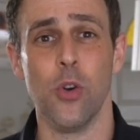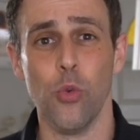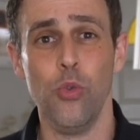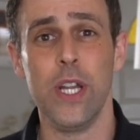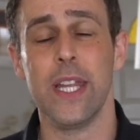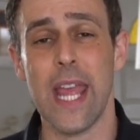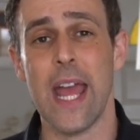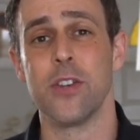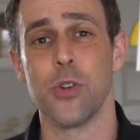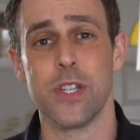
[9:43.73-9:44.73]
in a really
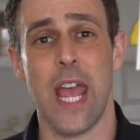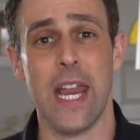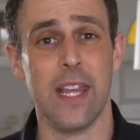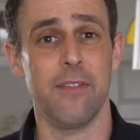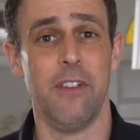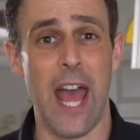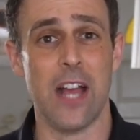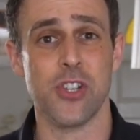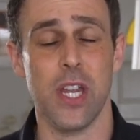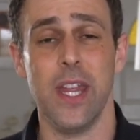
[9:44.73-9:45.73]
entertaining
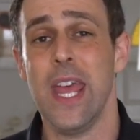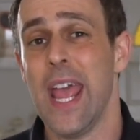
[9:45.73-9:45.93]
fashion.